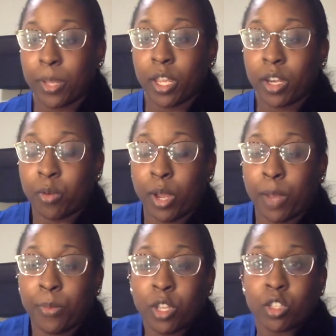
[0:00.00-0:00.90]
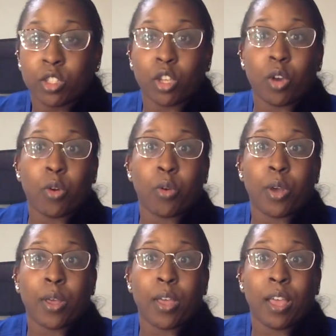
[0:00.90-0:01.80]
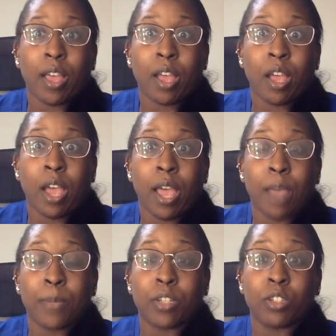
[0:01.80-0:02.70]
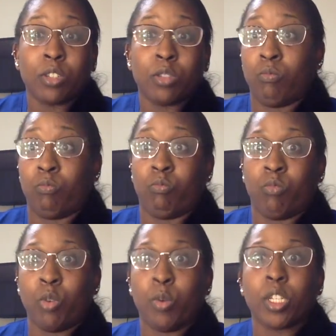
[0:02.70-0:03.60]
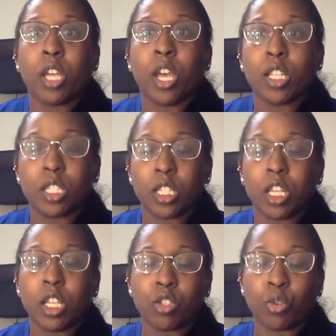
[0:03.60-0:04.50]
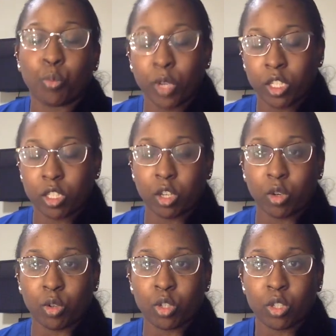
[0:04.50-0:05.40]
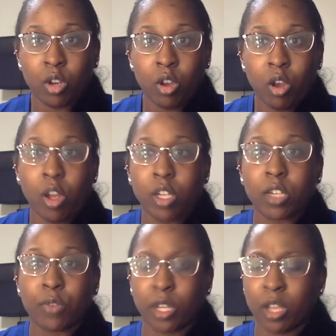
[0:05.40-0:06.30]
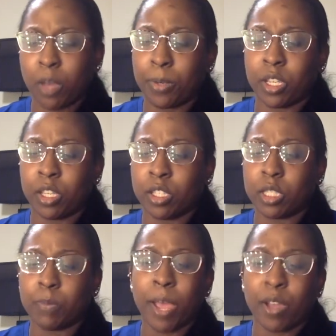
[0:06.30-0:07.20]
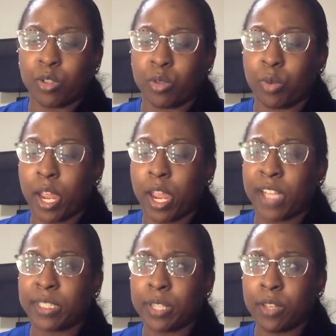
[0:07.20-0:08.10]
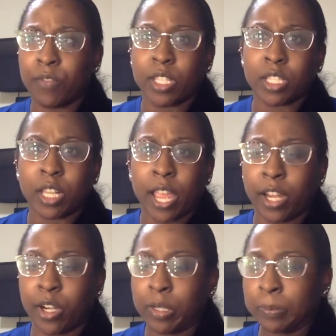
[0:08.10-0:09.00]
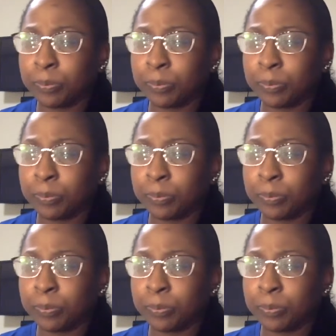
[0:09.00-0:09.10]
Anyway, so I've been doing tons and tons of research on different companies, Smile Direct, Invisalign,